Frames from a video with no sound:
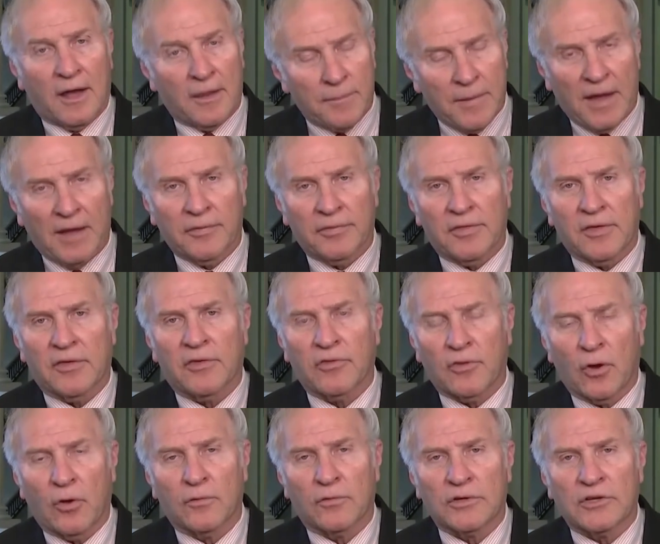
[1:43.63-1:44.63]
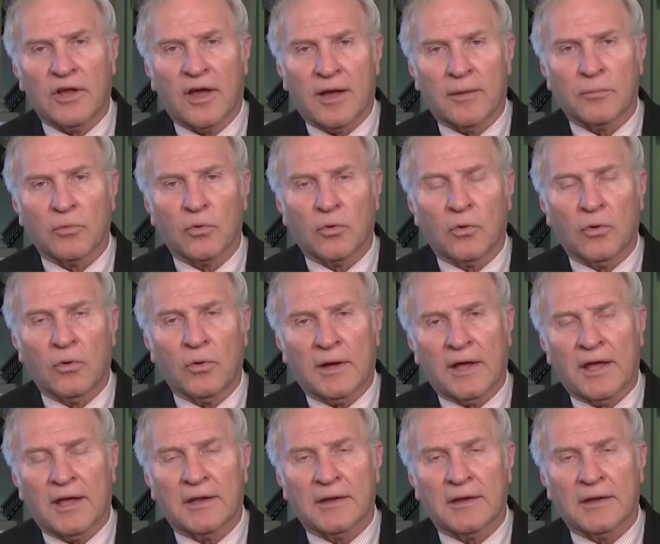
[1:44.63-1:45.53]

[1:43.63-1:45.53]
about this overtime rule,